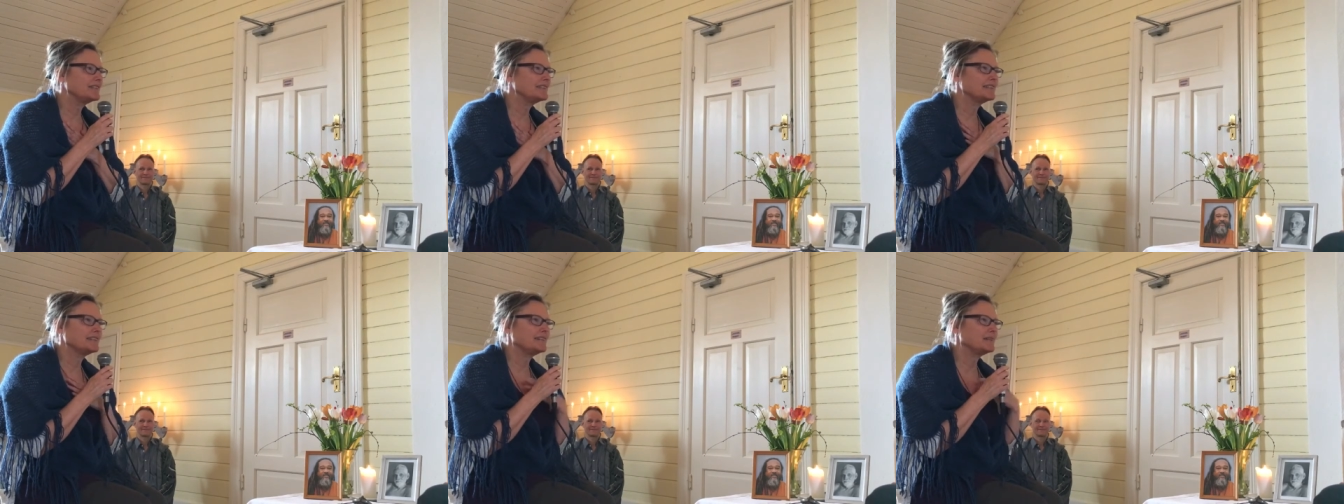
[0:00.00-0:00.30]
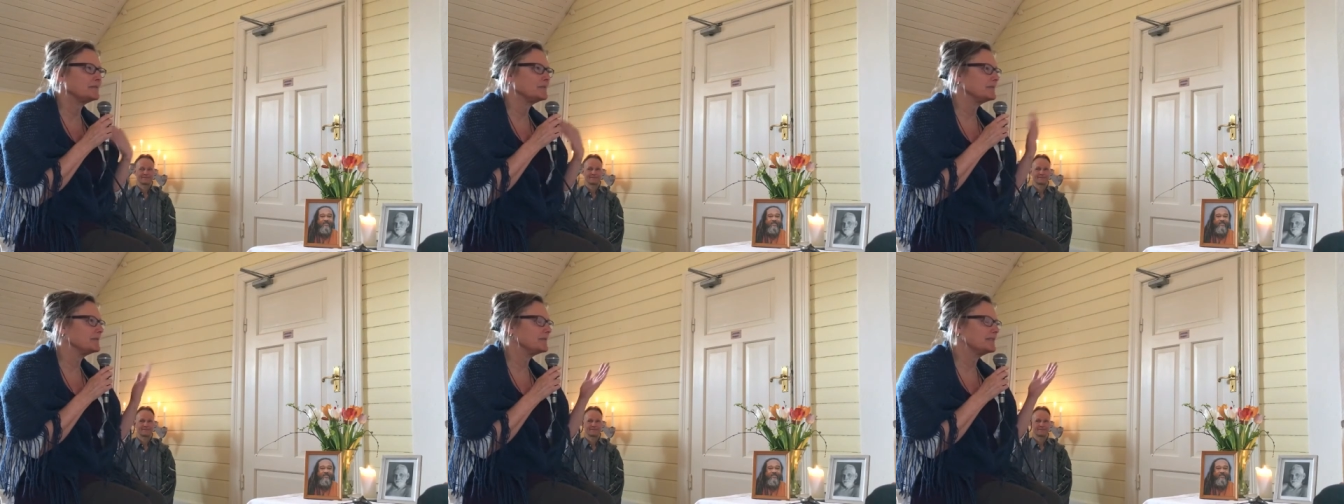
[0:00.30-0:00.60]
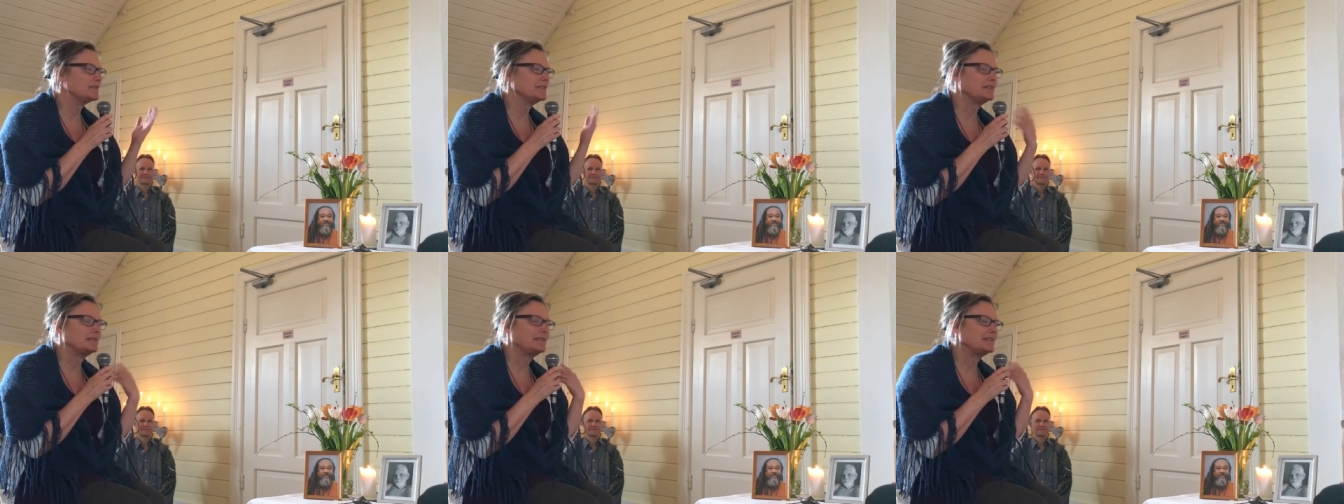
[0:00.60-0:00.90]
time
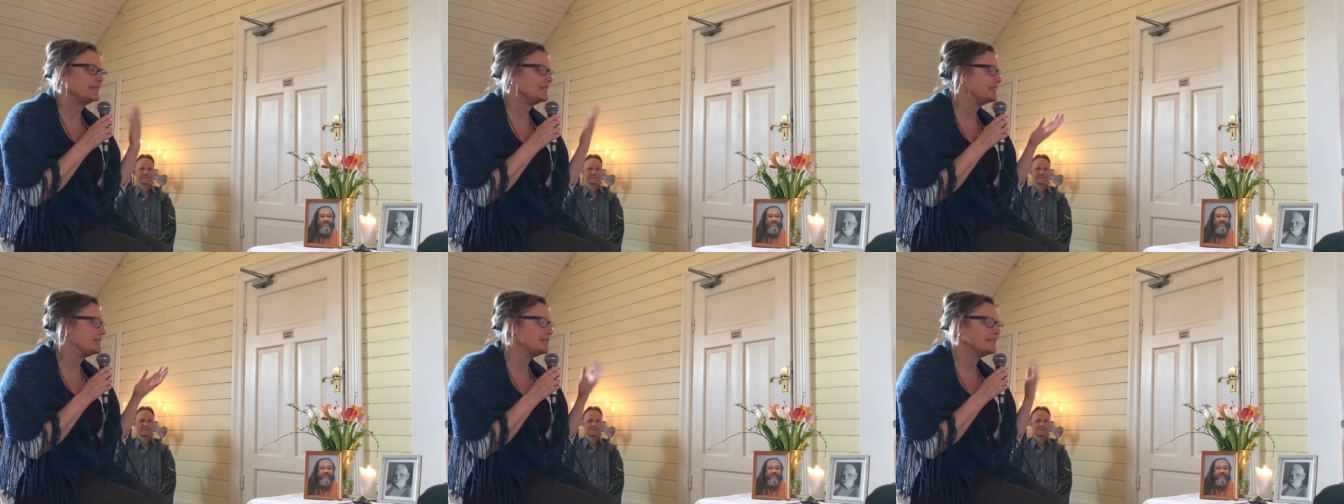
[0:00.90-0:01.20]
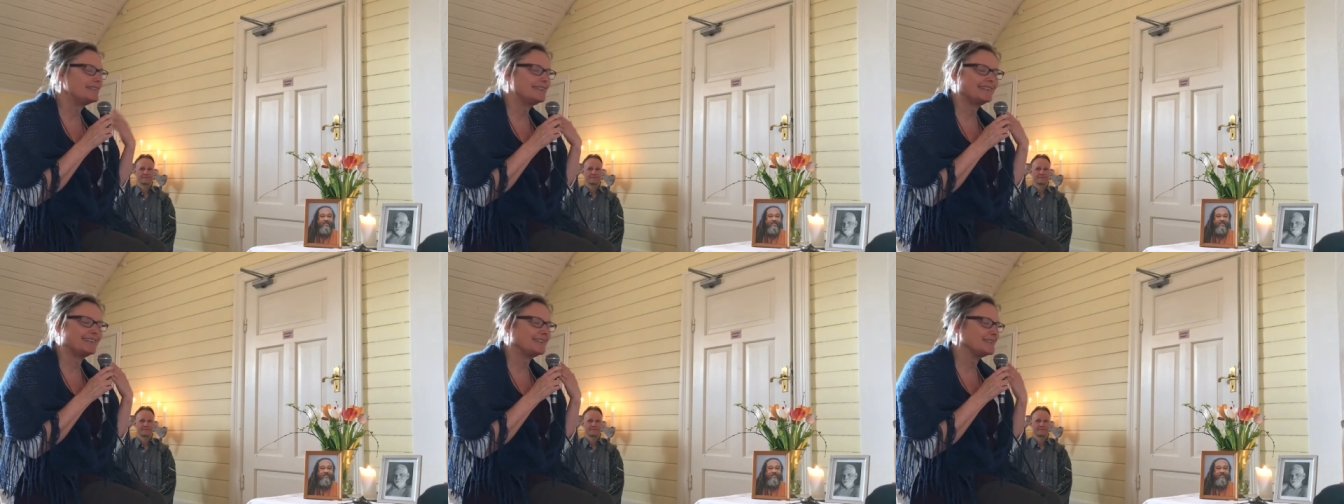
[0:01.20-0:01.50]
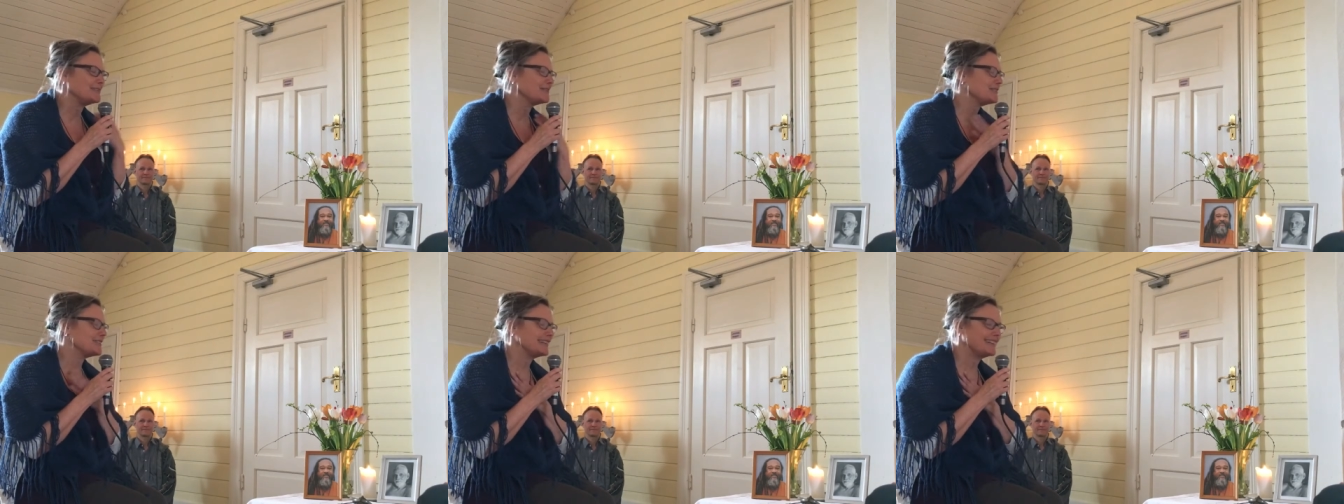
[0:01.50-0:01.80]

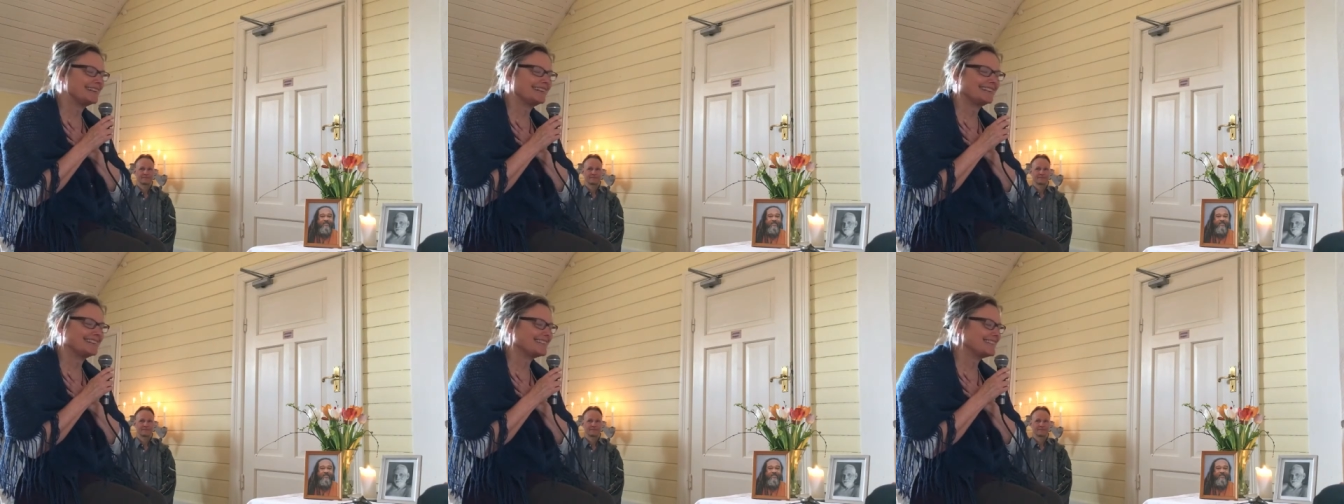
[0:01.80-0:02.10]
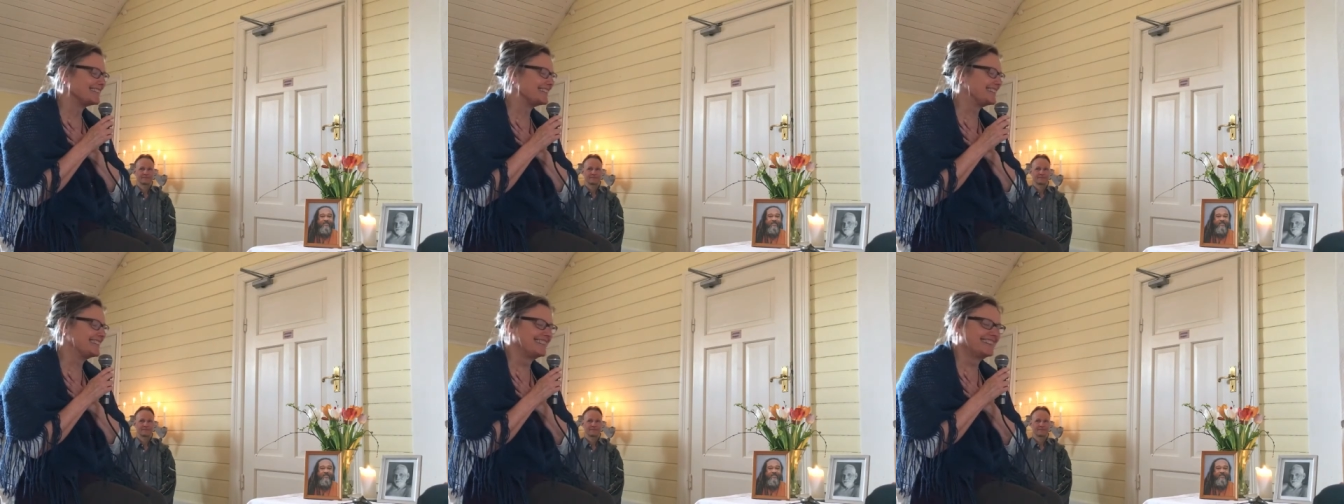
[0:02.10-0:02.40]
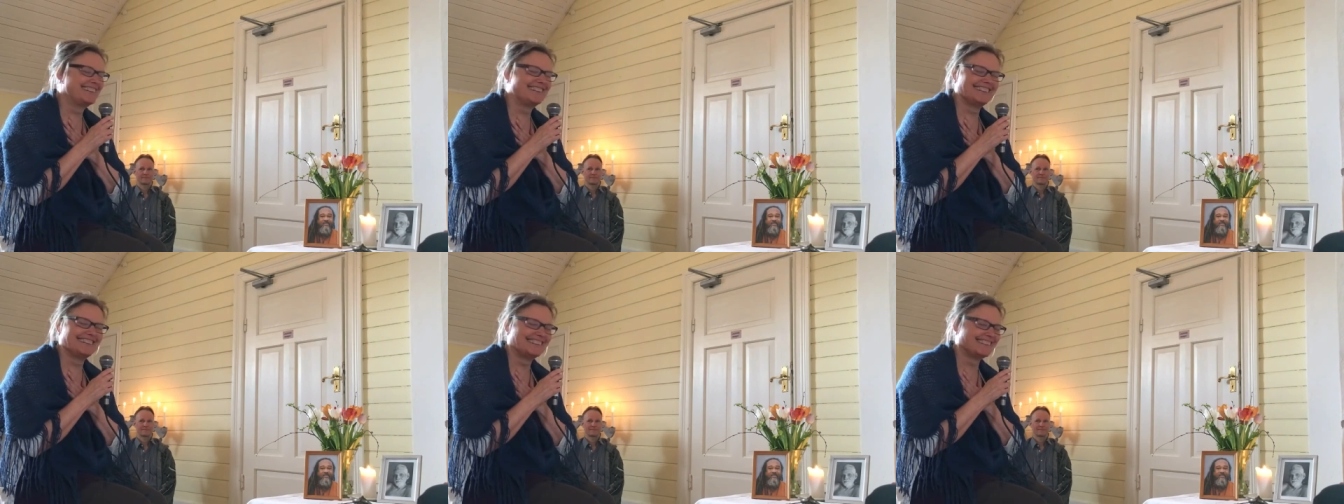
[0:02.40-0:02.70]
everything is
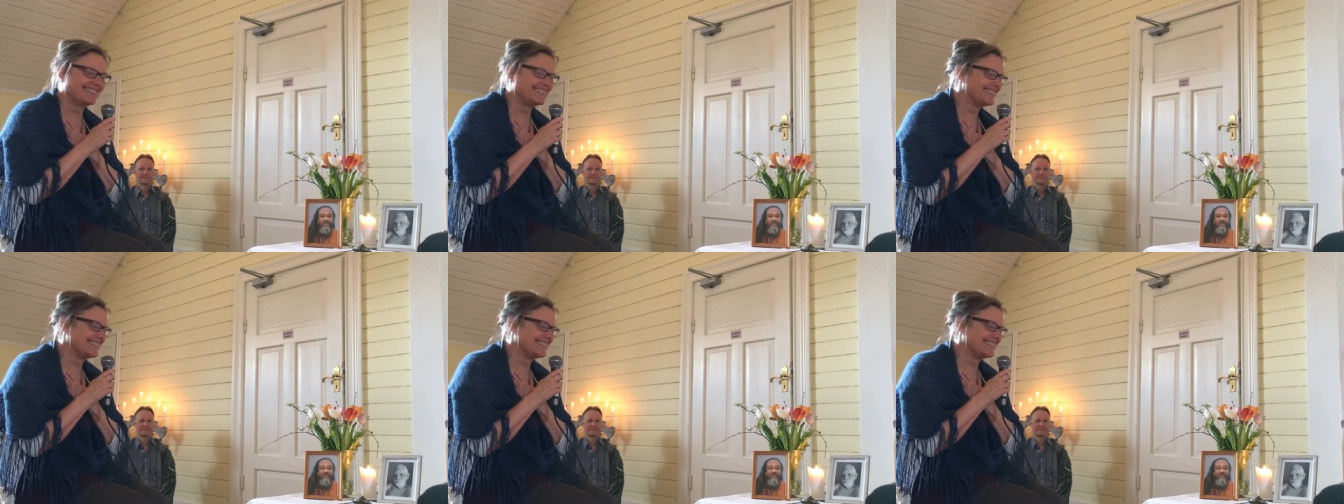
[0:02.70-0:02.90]
just